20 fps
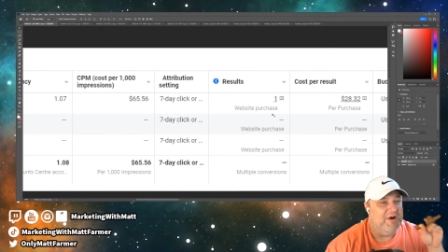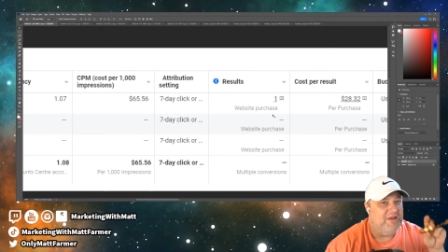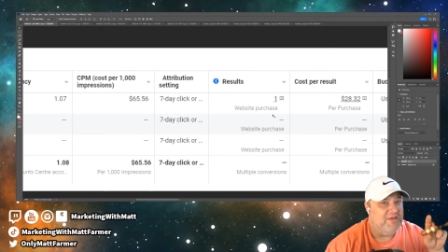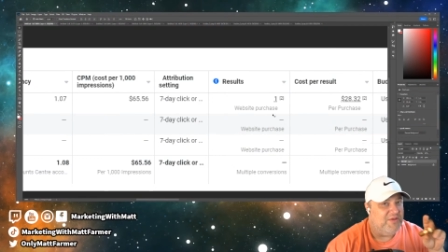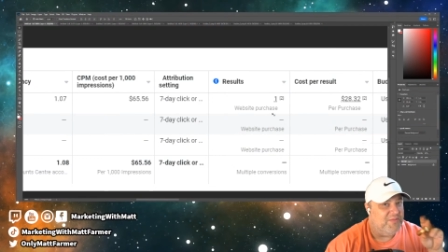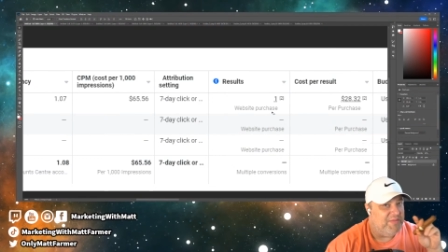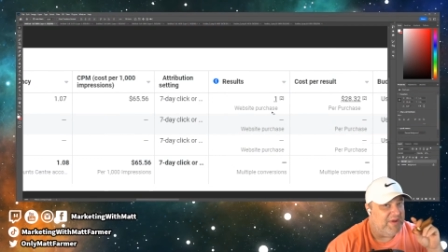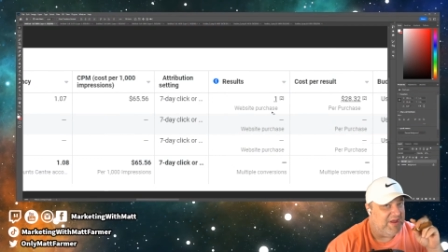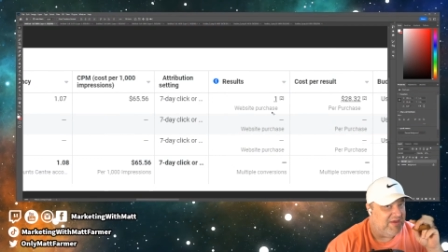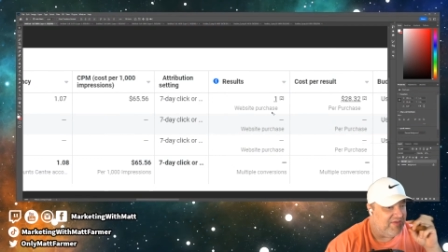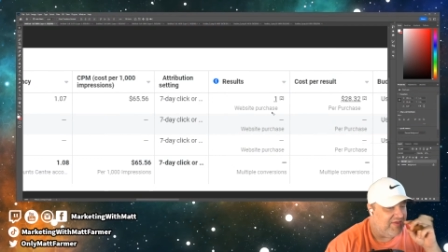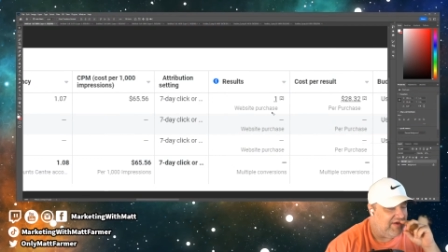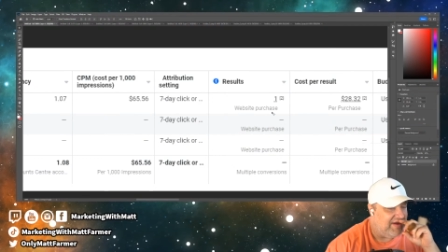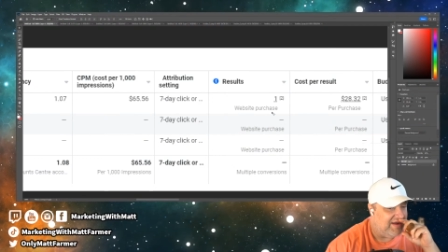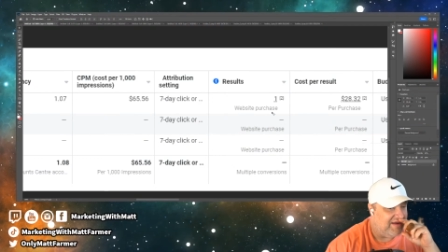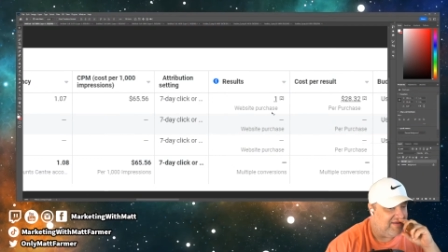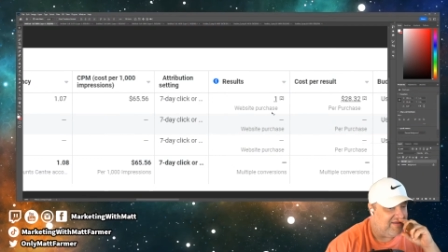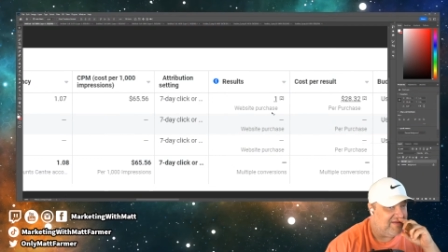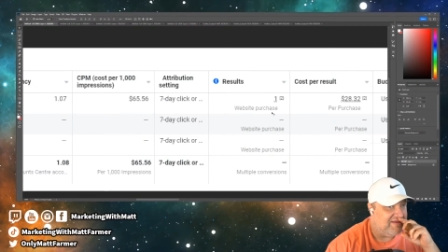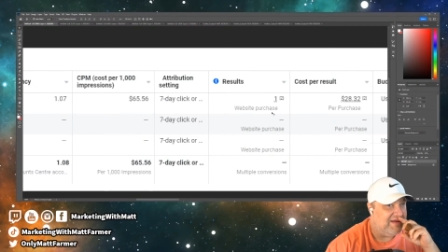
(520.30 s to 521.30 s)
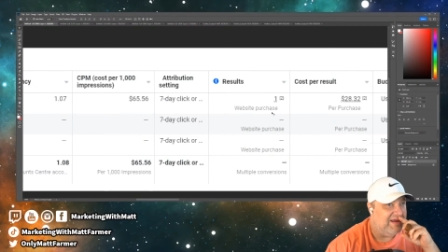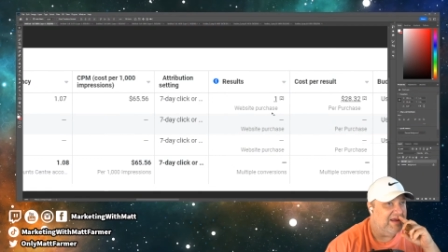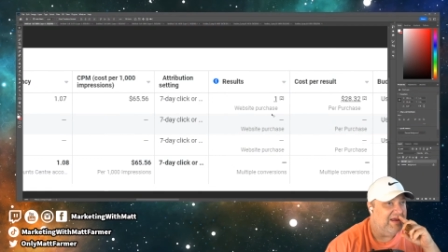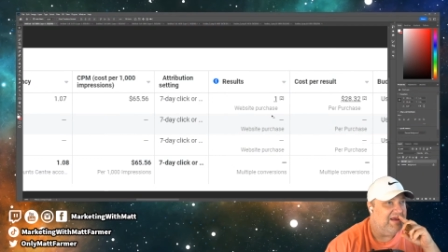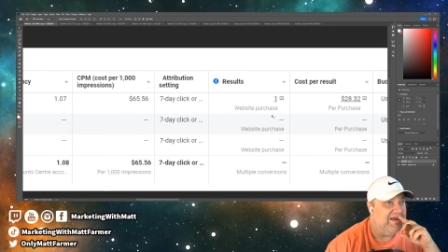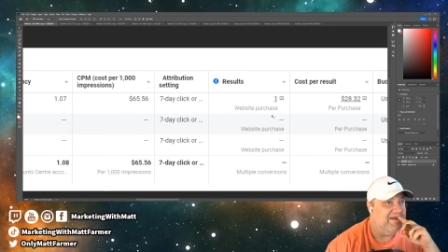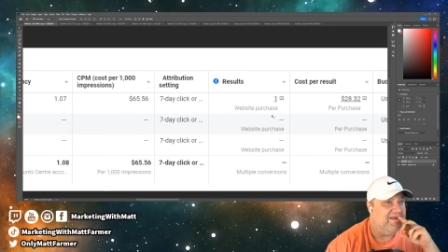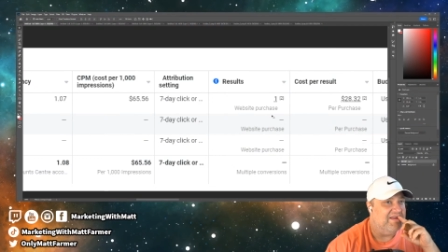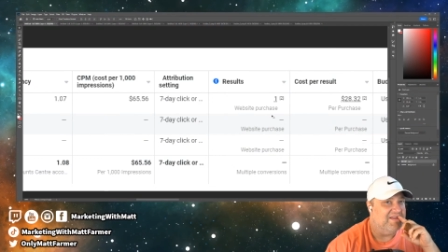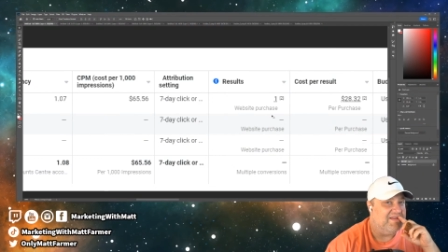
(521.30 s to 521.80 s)
of the big things
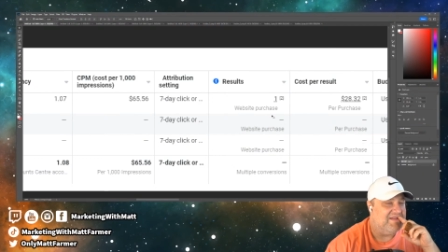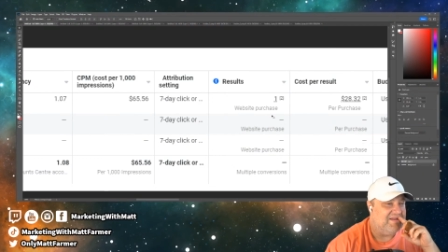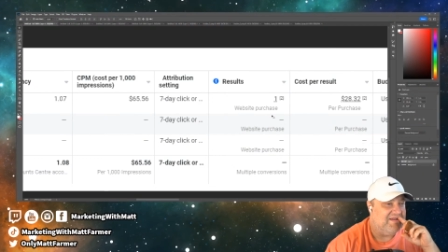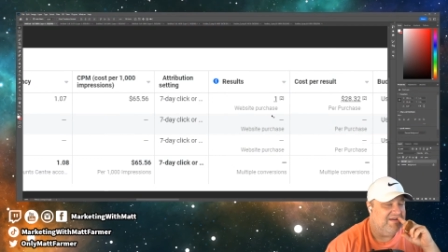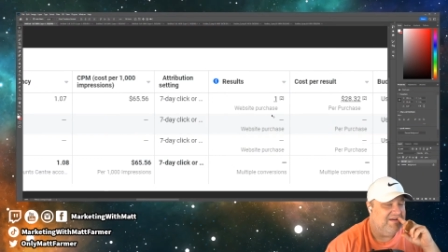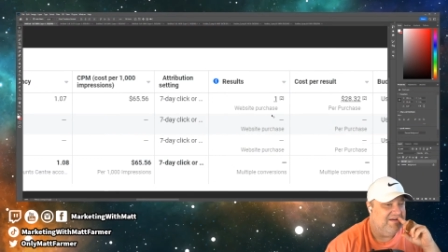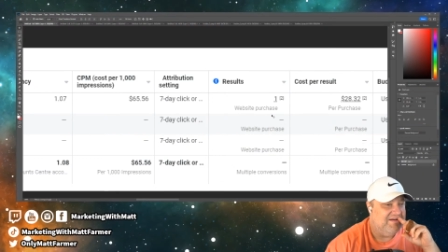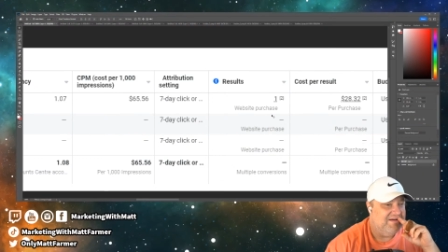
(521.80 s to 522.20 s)
is